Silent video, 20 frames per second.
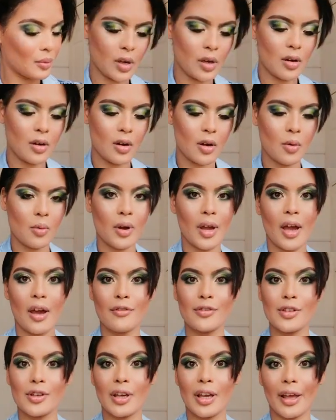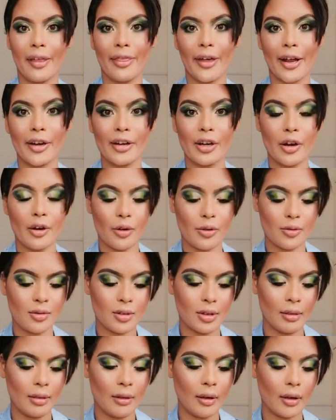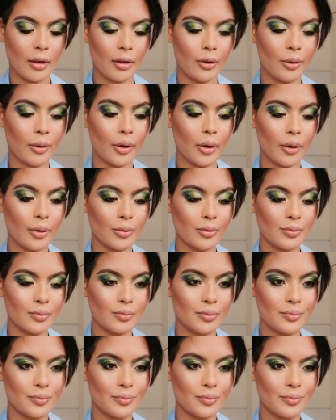You know, we have to get that nose in there, you know.